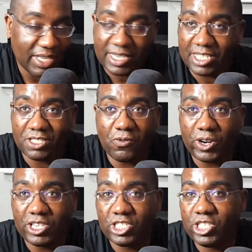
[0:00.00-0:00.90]
Now, so
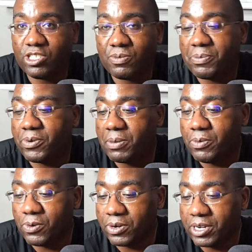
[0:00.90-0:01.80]
far this year has been pretty
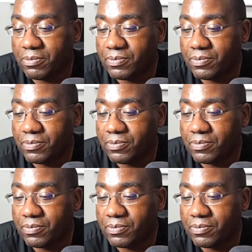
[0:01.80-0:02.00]
boring,